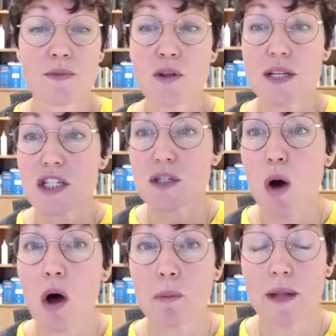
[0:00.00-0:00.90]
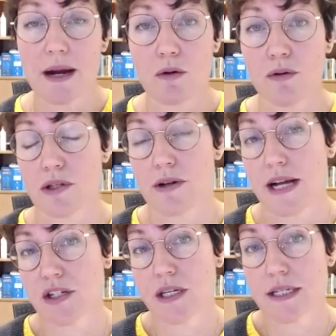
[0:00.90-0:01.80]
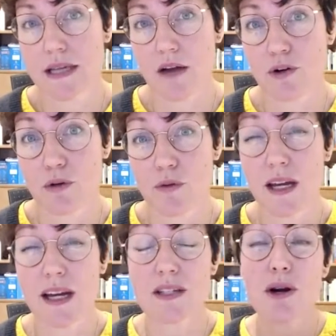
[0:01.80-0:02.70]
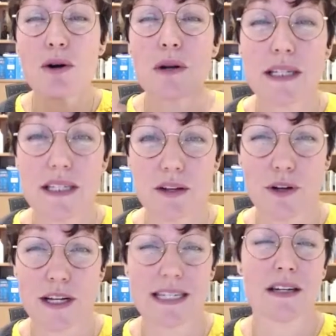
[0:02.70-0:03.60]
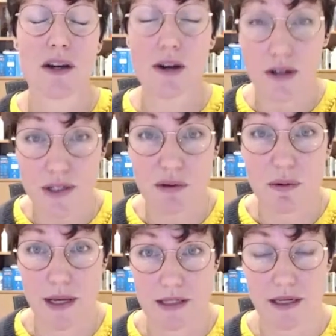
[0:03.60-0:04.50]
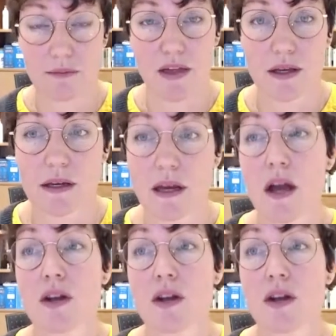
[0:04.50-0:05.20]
So these small black holes are actually discovered via a totally different and also amazing method